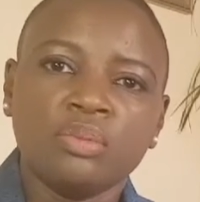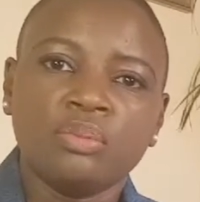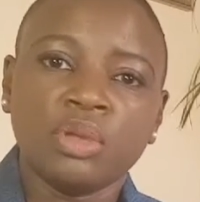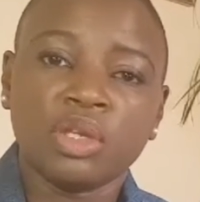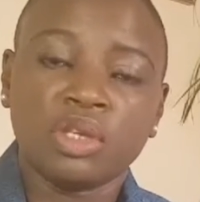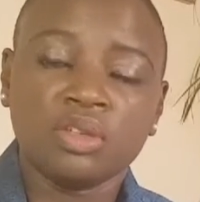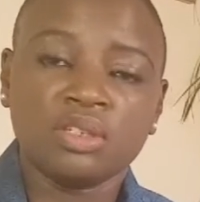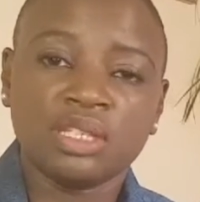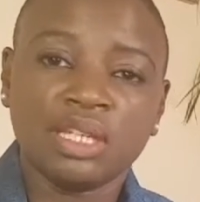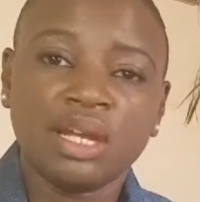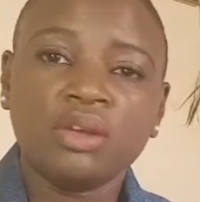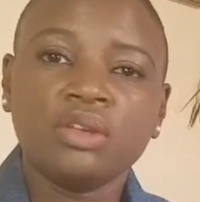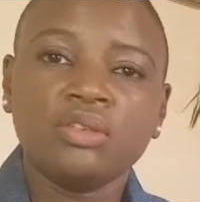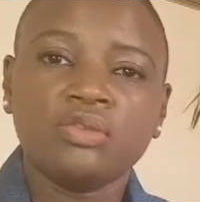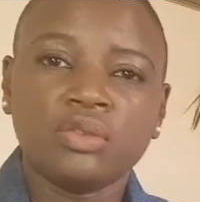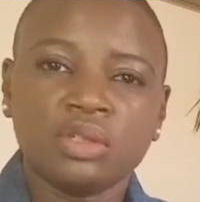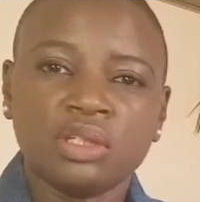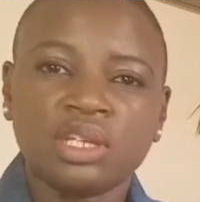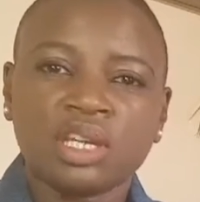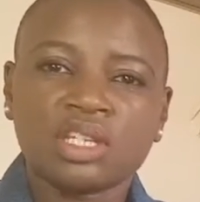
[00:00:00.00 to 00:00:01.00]
because now
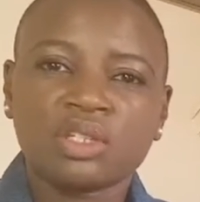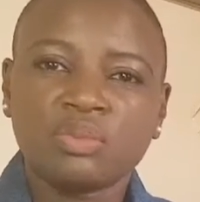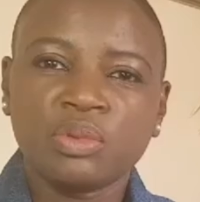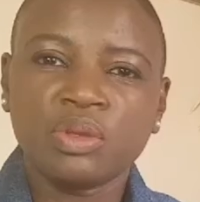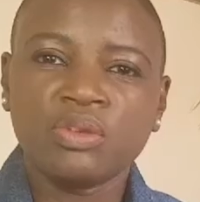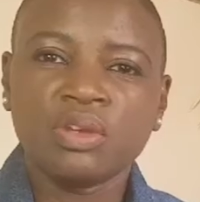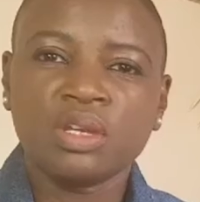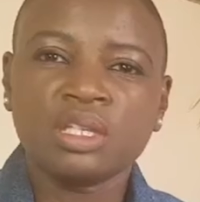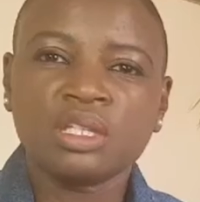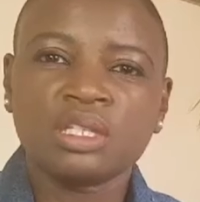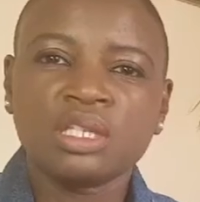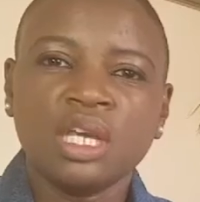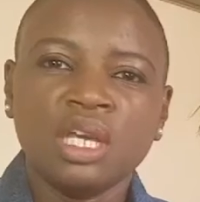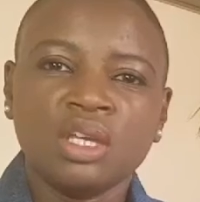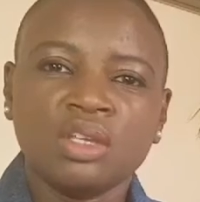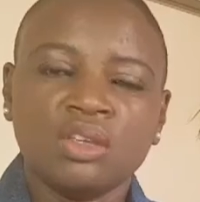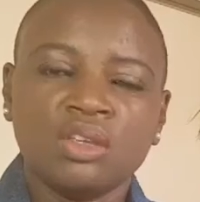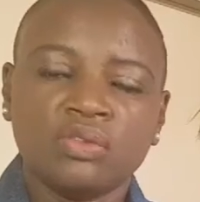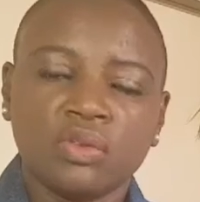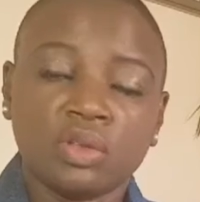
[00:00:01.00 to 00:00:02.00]
you've got the experience,
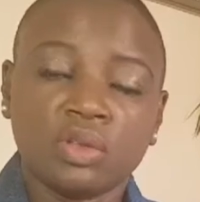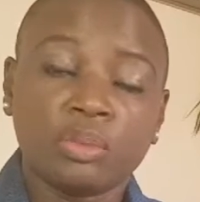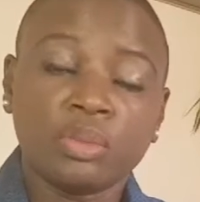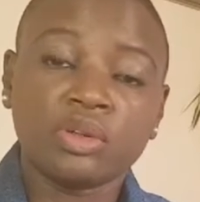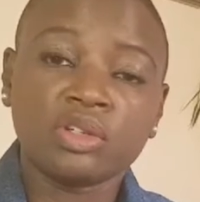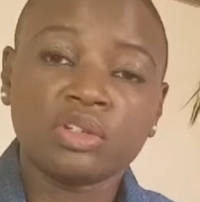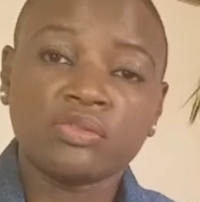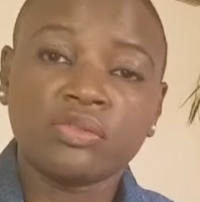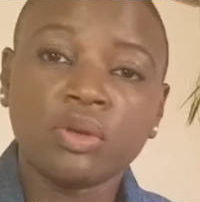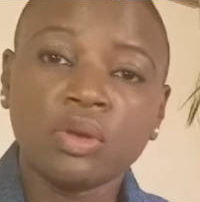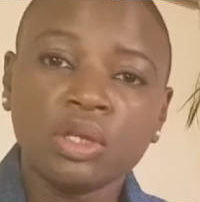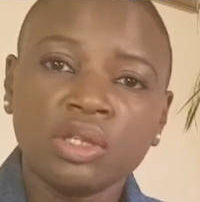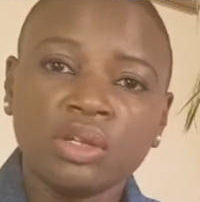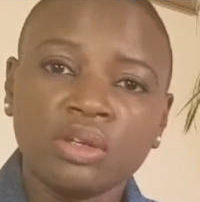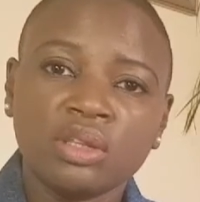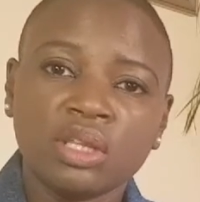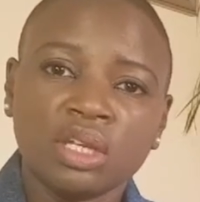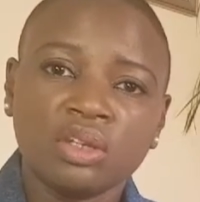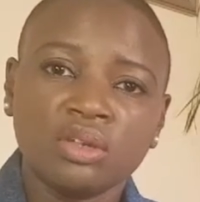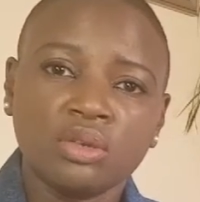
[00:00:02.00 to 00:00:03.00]
you've got the
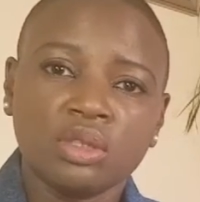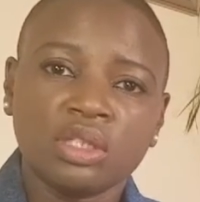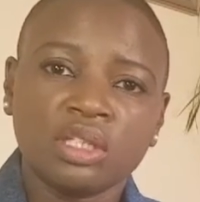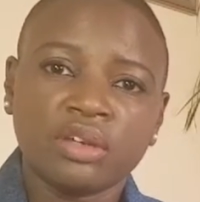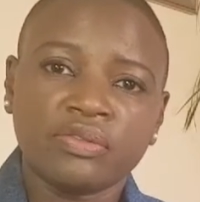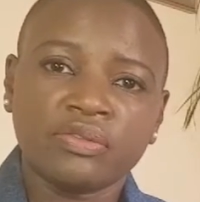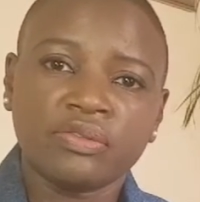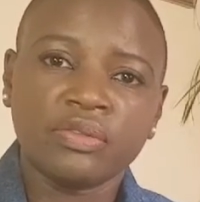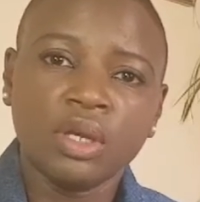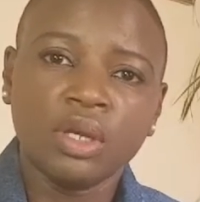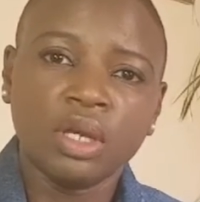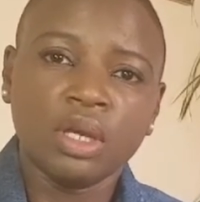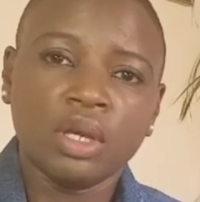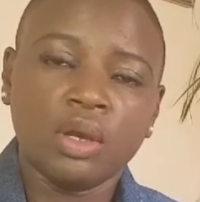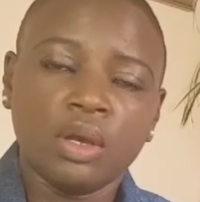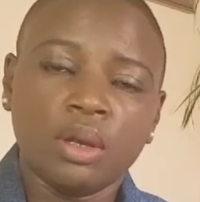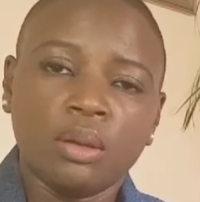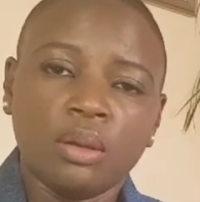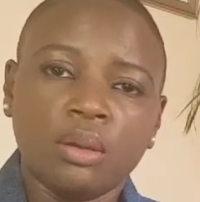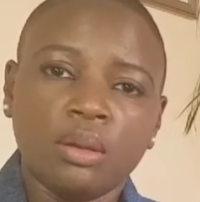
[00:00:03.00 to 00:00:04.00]
portfolio that you would have
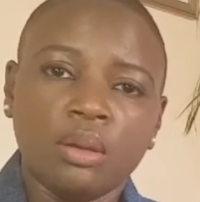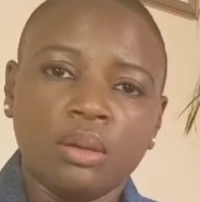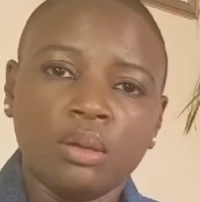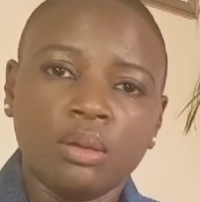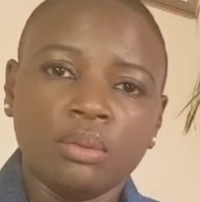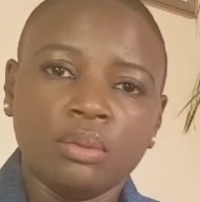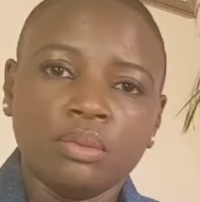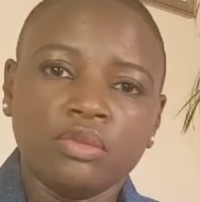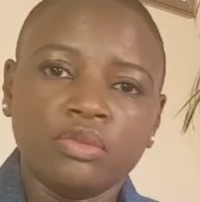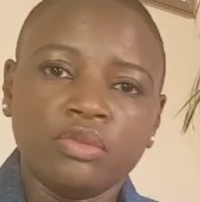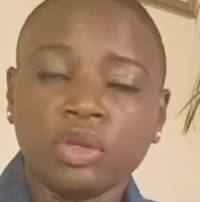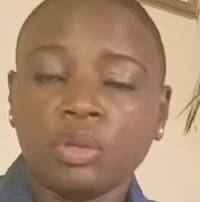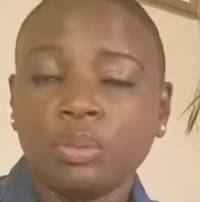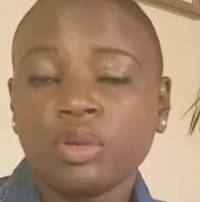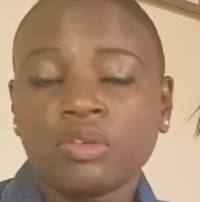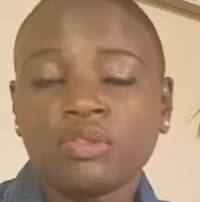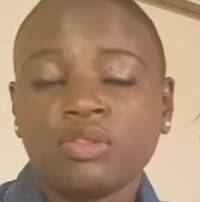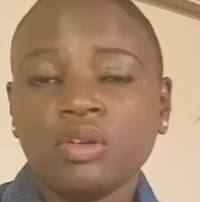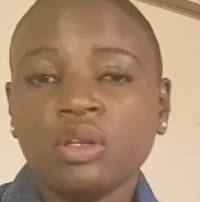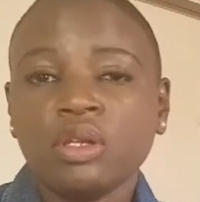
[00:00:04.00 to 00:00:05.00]
for your
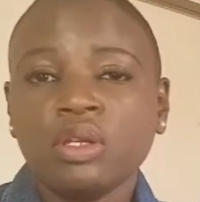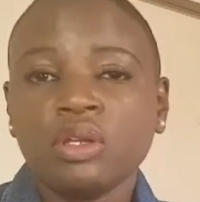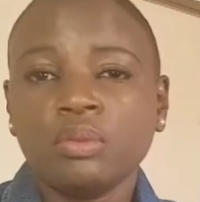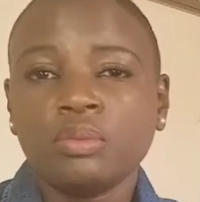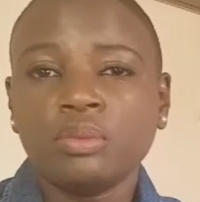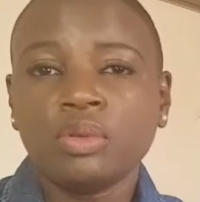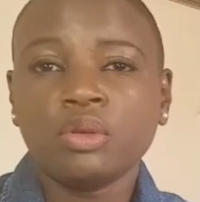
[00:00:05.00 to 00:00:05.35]
portfolio.